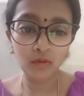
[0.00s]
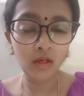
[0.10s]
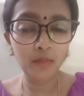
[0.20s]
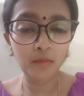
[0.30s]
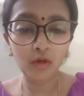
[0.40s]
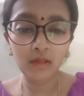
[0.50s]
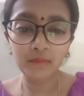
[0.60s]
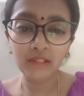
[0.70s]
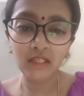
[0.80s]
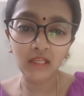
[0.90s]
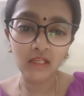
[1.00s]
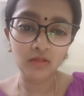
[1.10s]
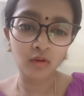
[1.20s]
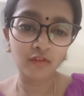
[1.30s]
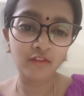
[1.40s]
Okay, polyps in case
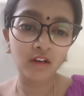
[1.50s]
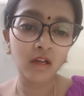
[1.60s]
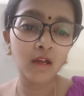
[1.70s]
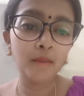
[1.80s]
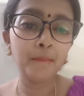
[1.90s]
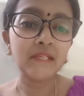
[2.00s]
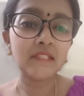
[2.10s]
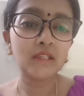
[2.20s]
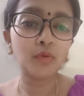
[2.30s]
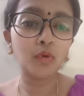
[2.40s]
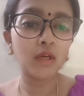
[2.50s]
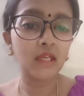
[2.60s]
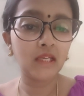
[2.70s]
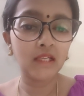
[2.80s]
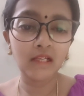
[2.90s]
of
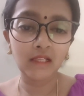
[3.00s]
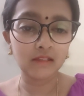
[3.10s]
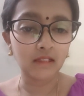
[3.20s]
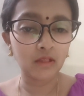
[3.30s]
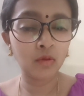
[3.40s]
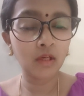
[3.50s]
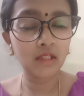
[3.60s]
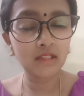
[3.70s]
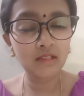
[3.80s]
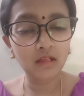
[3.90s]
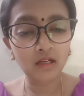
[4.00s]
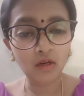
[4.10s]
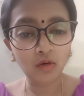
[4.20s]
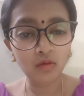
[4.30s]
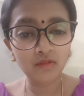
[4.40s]
PCOD, like that. Okay, these are
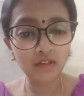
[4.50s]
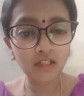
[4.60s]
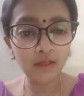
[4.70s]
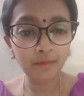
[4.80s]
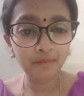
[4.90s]
accounts for the